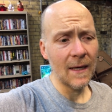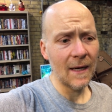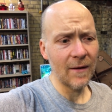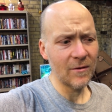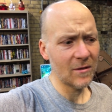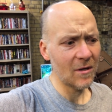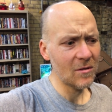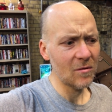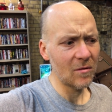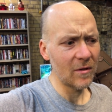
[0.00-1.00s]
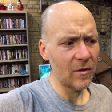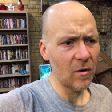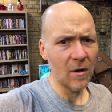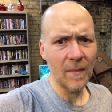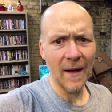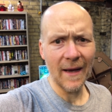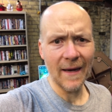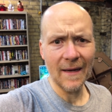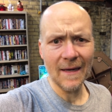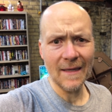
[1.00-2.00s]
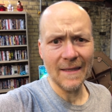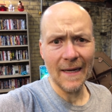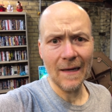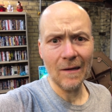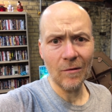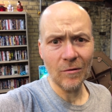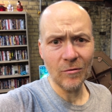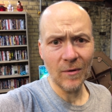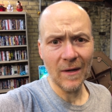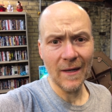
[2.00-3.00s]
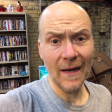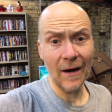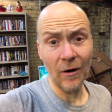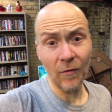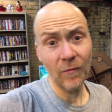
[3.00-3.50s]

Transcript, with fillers: There's also yoga by Adele or Adrenaline, I don't know.